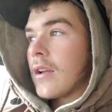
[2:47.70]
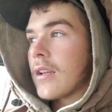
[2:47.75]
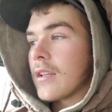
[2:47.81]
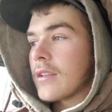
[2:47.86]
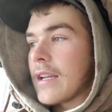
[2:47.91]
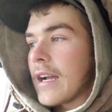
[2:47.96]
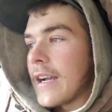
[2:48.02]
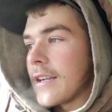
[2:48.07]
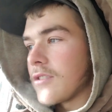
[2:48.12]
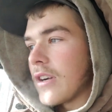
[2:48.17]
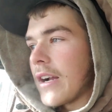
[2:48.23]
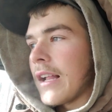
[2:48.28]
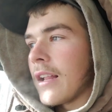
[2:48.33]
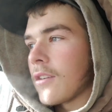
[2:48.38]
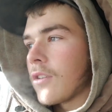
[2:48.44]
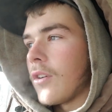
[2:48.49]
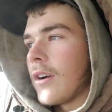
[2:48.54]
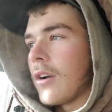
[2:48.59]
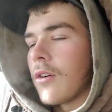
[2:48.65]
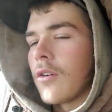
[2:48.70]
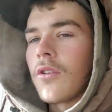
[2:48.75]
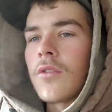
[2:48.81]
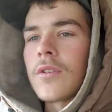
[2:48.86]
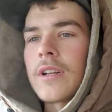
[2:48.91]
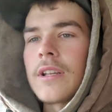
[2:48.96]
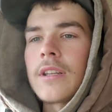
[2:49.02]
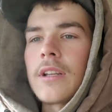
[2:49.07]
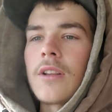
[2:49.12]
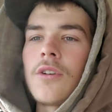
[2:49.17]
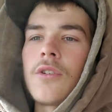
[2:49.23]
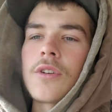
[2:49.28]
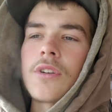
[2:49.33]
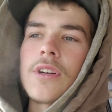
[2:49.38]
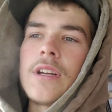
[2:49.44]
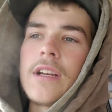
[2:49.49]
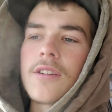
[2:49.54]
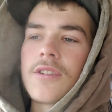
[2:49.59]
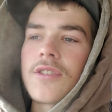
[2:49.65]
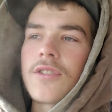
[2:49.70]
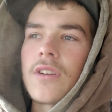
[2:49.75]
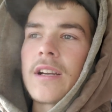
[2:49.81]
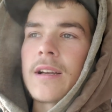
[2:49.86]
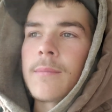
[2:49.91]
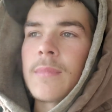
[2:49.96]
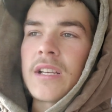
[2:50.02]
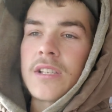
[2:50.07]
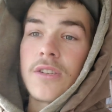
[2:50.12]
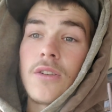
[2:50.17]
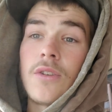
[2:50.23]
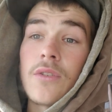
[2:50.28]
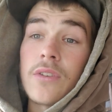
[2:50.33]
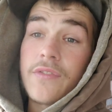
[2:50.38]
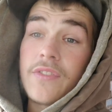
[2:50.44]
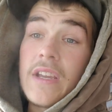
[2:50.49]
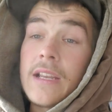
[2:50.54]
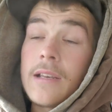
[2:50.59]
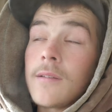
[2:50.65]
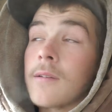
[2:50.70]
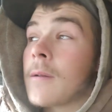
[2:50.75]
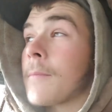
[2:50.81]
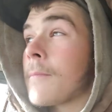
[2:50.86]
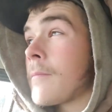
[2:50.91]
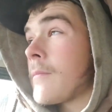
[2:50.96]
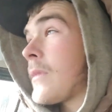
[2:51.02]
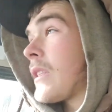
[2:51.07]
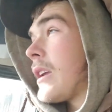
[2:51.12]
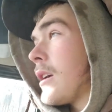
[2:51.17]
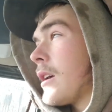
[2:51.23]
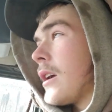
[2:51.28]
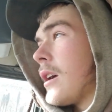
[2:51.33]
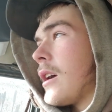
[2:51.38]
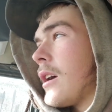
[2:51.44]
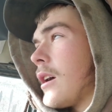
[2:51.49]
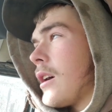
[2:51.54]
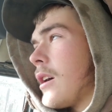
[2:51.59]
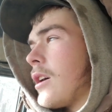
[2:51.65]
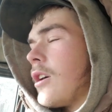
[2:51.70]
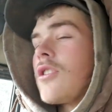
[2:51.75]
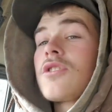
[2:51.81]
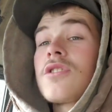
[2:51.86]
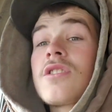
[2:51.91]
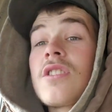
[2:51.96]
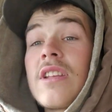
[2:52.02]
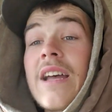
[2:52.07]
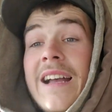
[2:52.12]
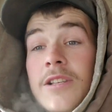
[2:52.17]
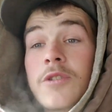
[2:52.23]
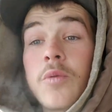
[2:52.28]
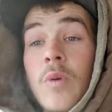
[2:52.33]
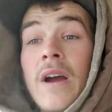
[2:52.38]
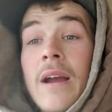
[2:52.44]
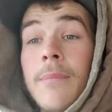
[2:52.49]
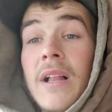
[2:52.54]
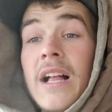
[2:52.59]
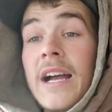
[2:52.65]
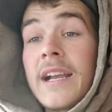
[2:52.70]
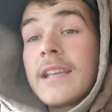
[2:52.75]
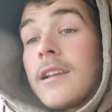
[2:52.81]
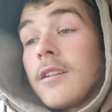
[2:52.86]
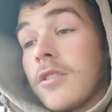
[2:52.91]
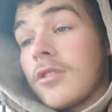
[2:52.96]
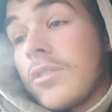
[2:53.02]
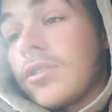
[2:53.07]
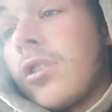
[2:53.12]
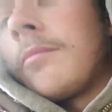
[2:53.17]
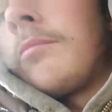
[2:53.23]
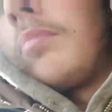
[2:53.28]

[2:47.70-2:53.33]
Get the hydraulic oil going in the loader here so I can mix a load of feed. That's why block heaters are